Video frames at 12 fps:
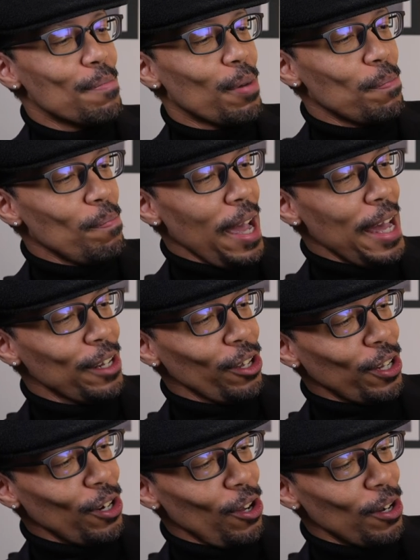But man,
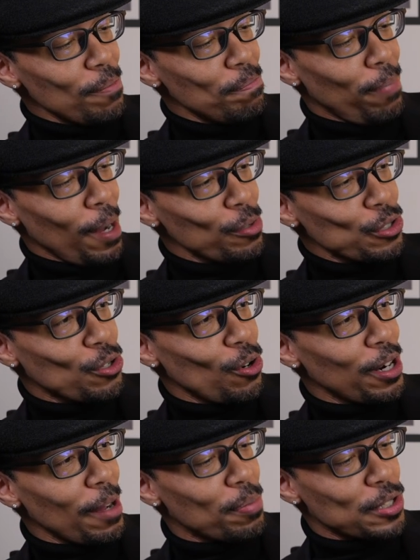look at all them bubbles
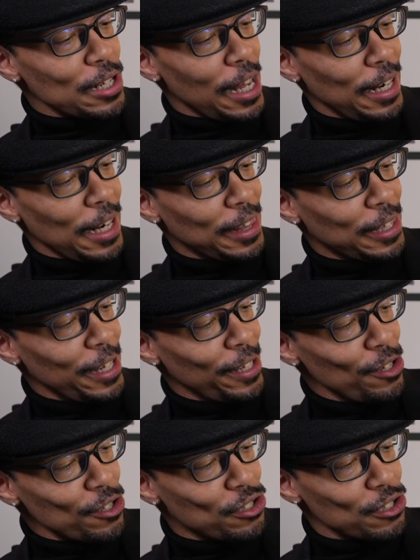going up inside of that thing. It
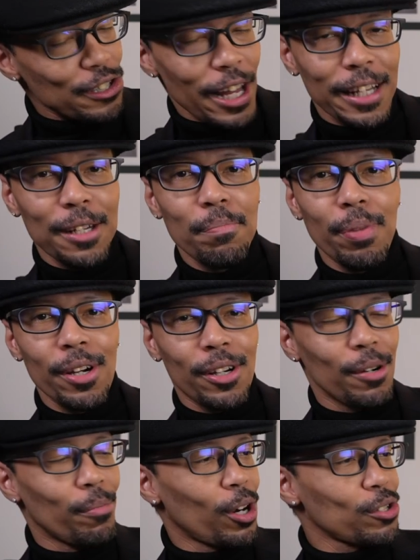looks just like the beer
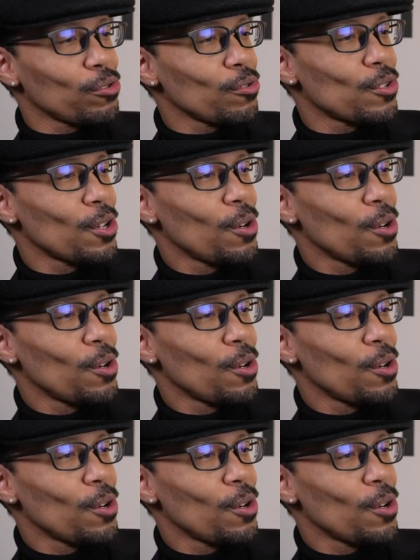commercials.